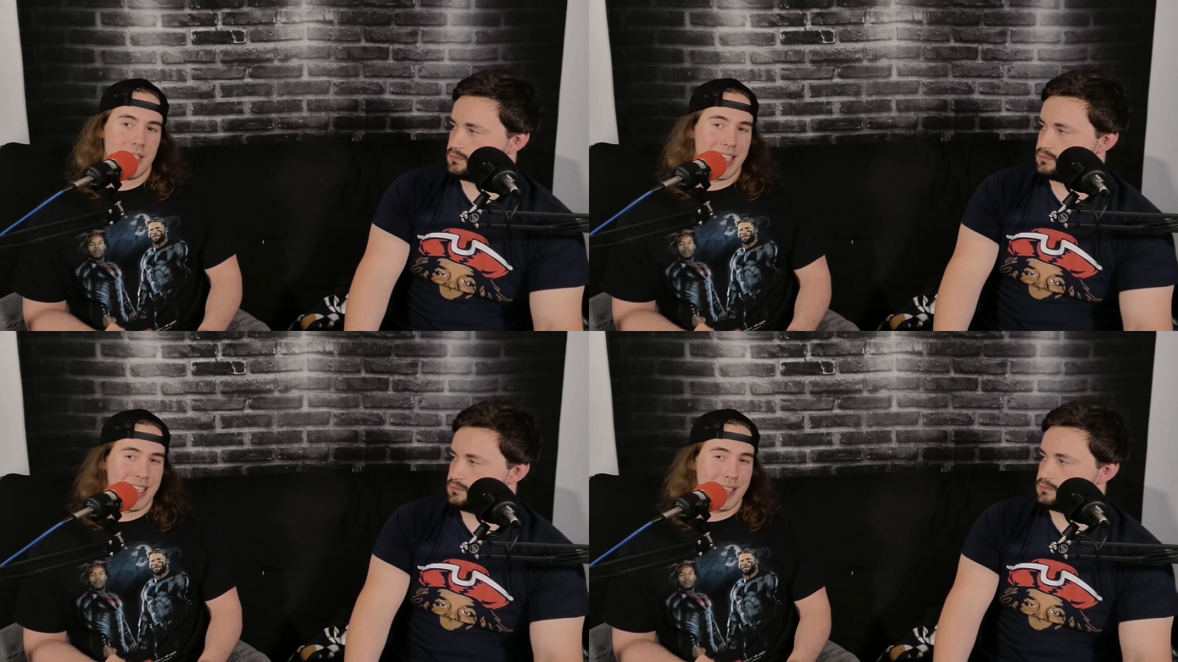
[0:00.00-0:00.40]

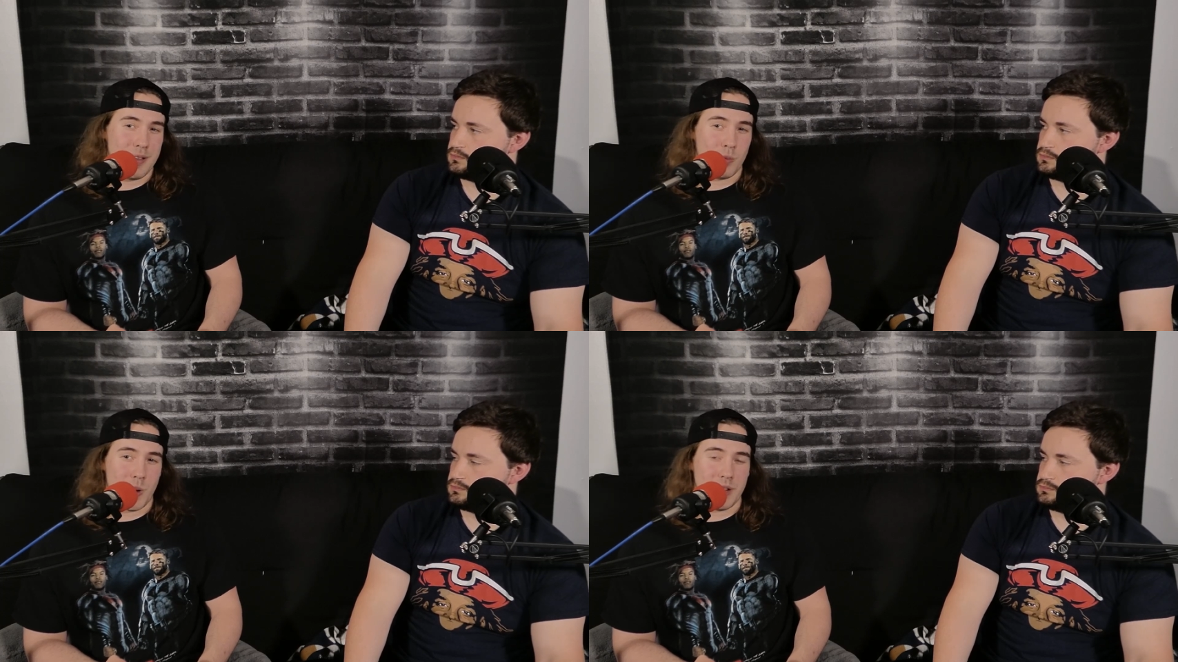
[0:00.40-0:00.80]

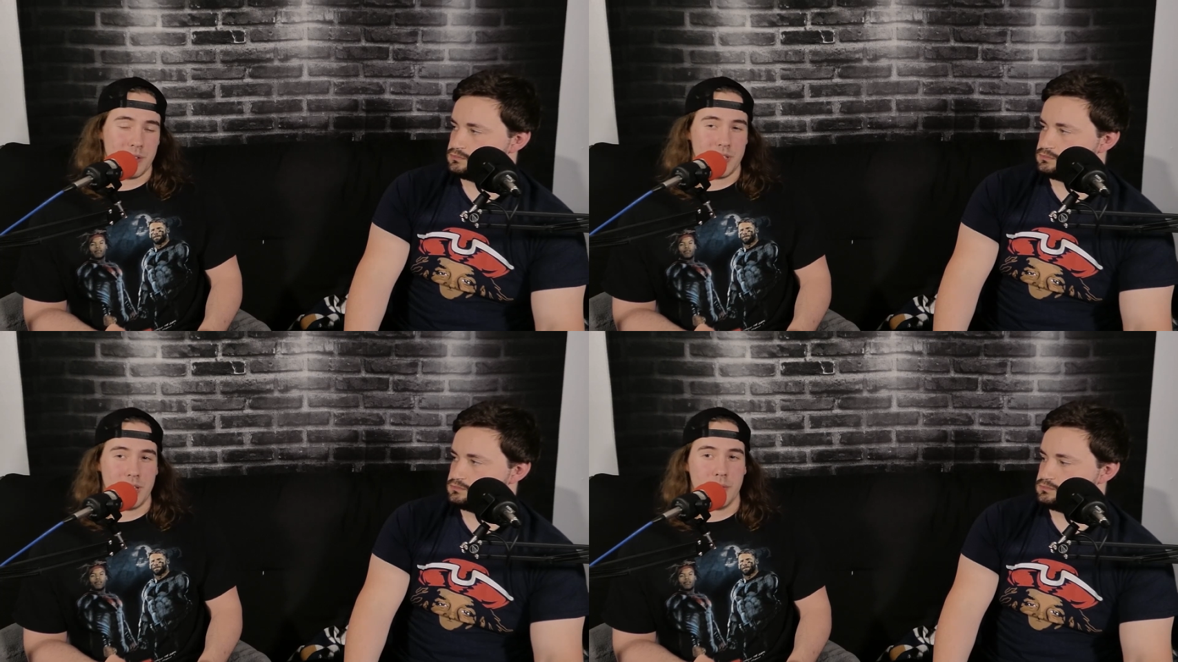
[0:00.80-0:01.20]
Speaker 1: uh,
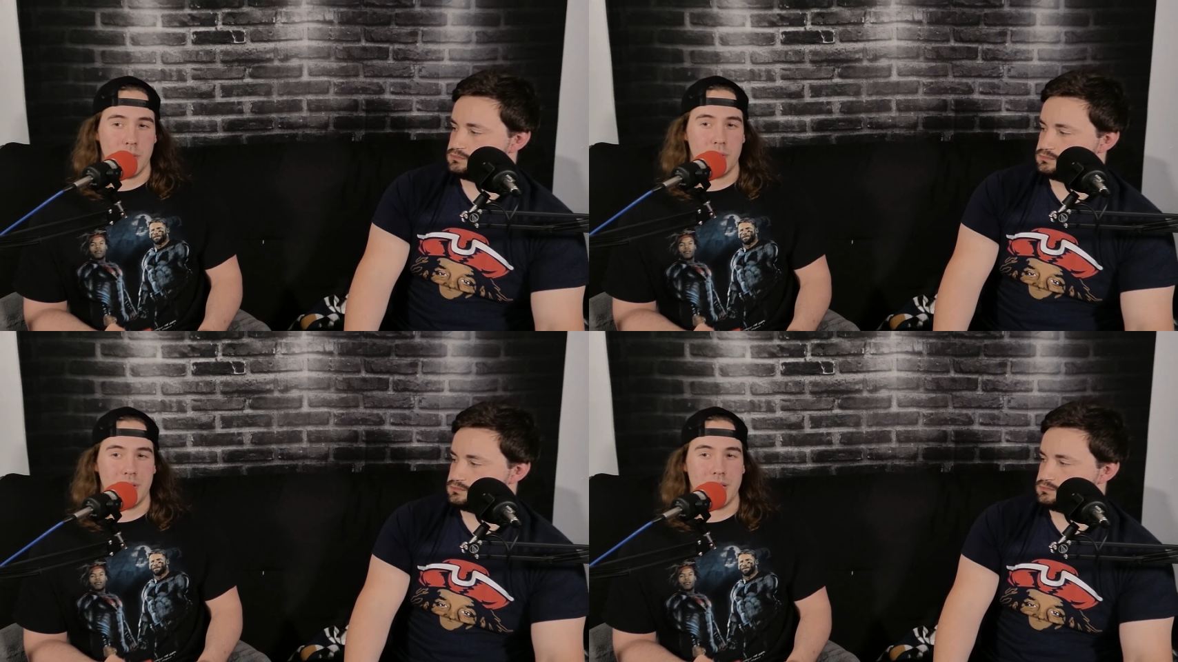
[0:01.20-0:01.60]
wide
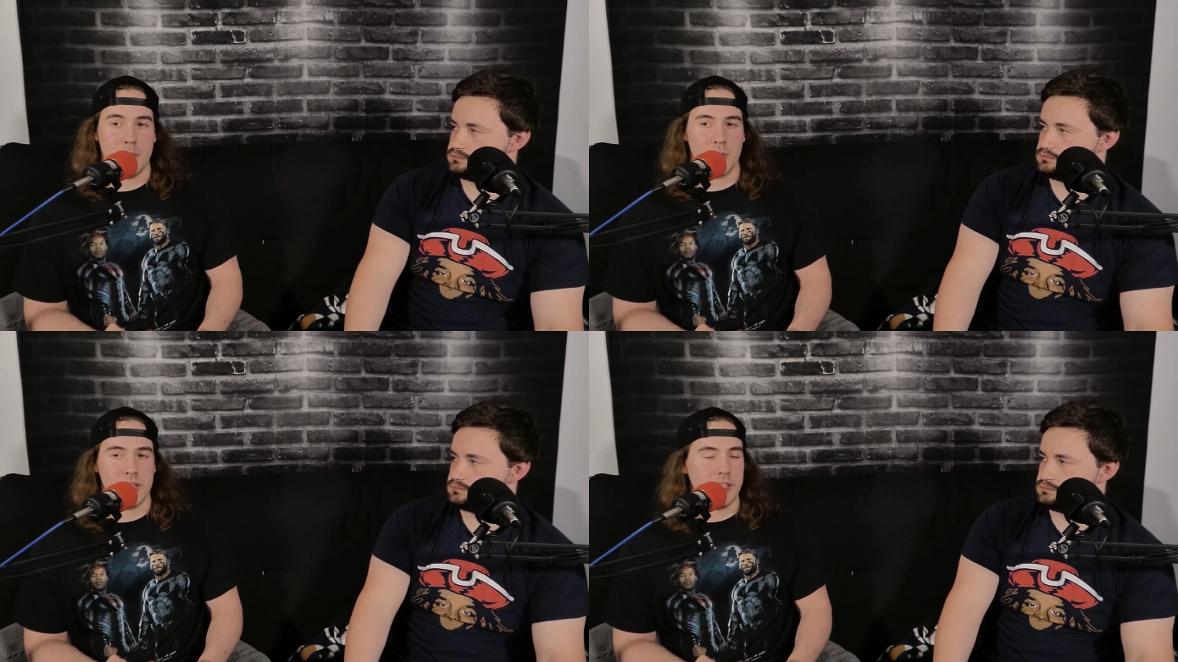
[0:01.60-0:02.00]
receiver whose
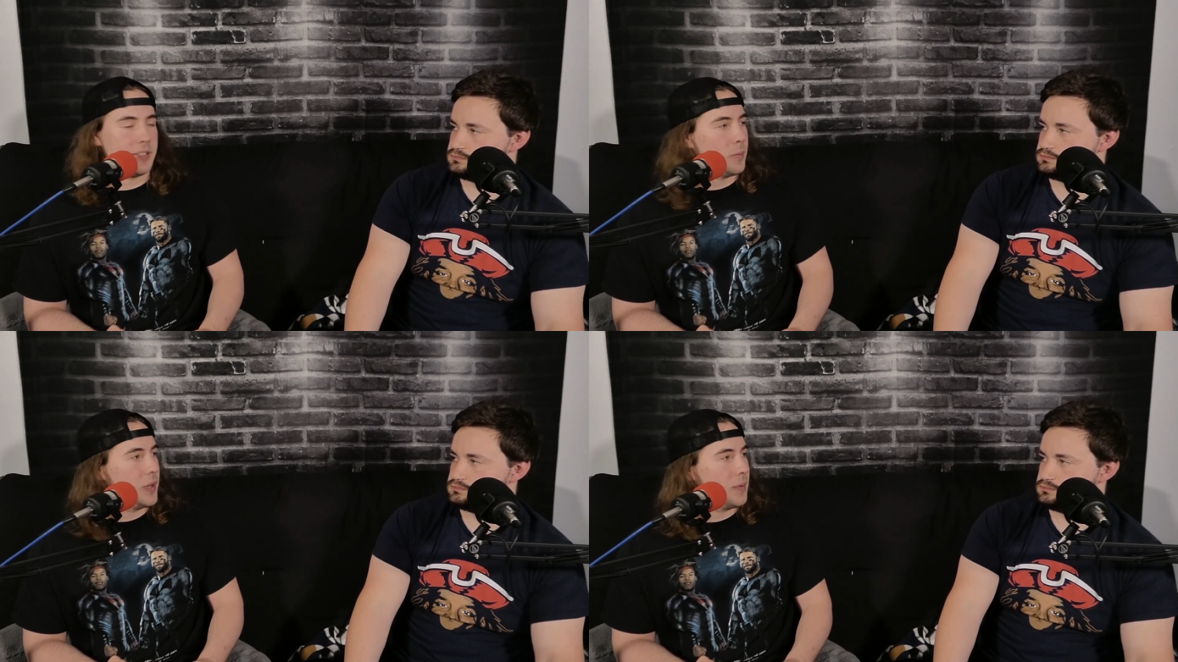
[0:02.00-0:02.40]
team really
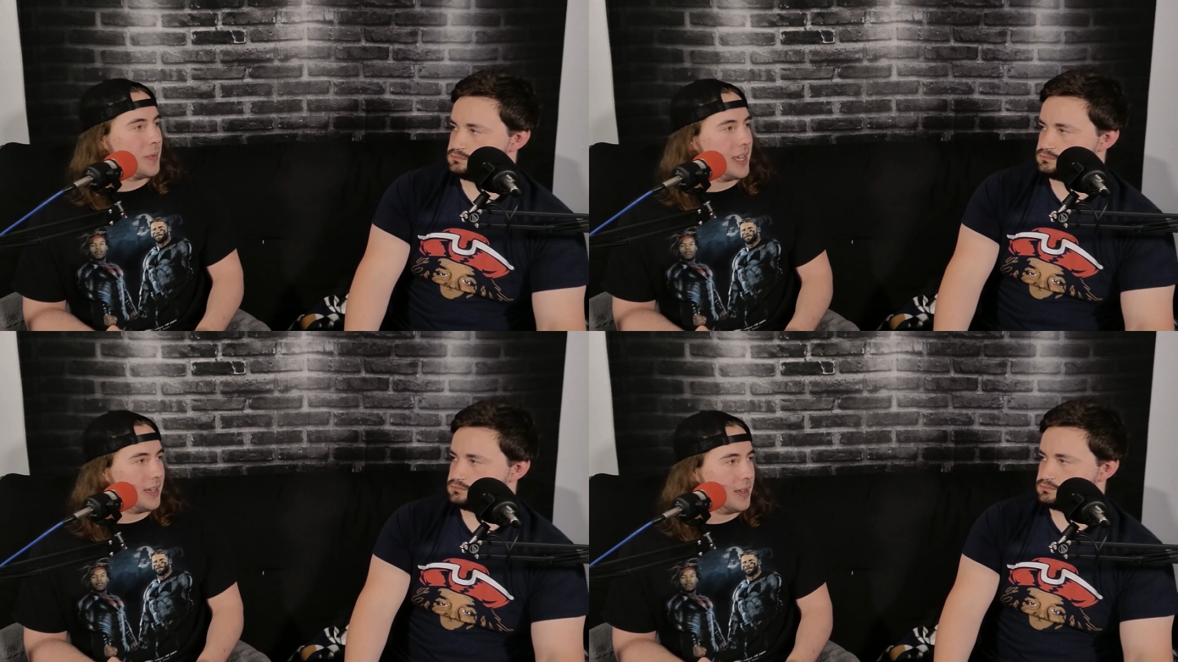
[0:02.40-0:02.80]
doesn't want
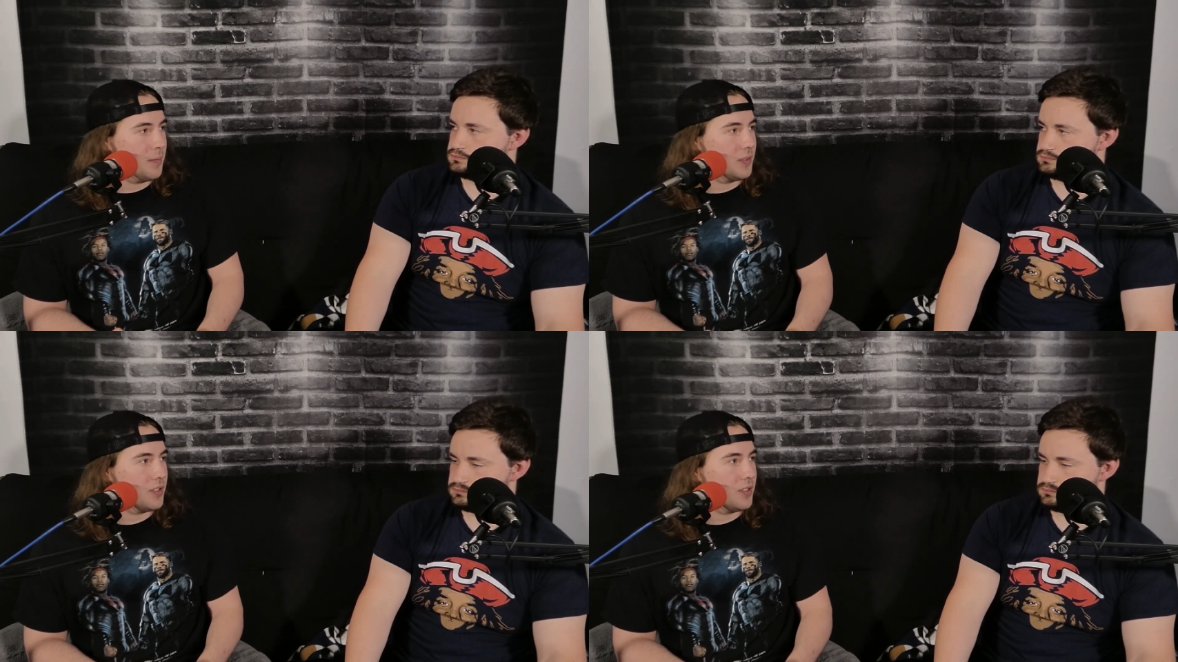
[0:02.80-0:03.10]
to pay him.